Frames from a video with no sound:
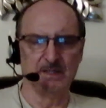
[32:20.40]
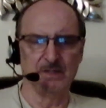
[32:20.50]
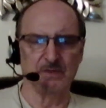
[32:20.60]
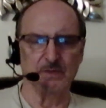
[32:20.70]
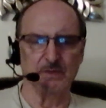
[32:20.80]

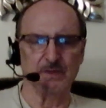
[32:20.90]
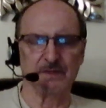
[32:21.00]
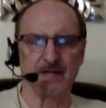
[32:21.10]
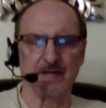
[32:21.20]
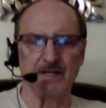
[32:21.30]
Do unto
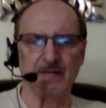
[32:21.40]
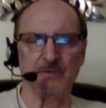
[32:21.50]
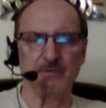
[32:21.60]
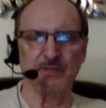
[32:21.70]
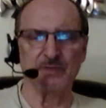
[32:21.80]
thy neighbor
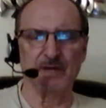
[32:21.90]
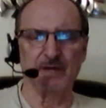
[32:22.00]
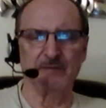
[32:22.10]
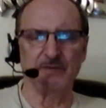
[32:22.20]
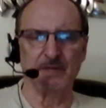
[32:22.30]
as you would have your
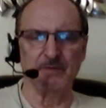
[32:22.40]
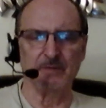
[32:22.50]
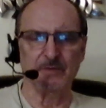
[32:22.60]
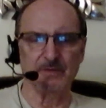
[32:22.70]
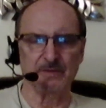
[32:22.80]
neighbor do
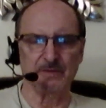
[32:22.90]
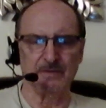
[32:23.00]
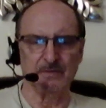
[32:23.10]
unto you.